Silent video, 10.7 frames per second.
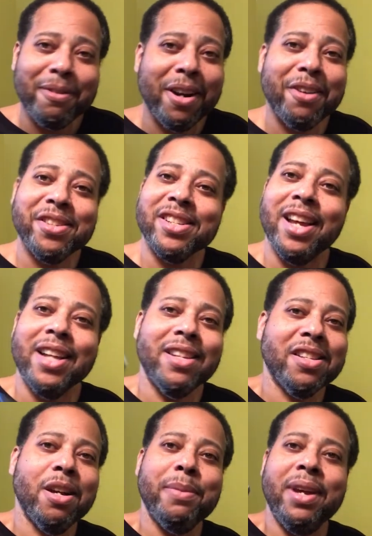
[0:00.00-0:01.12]
fragrances like this
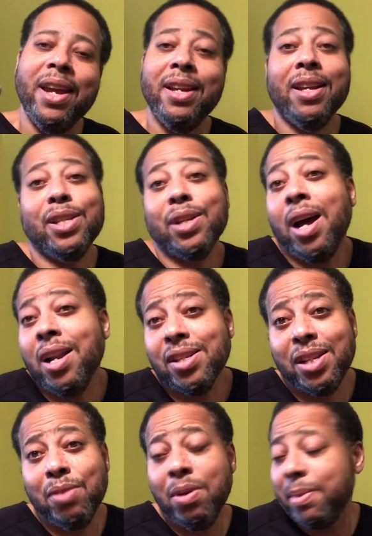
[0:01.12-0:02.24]
come in handy because
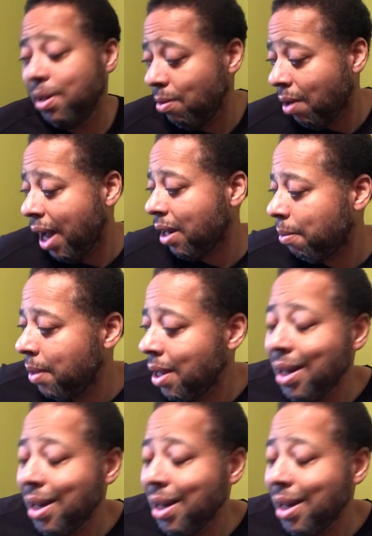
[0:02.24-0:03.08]
honestly, women do like them.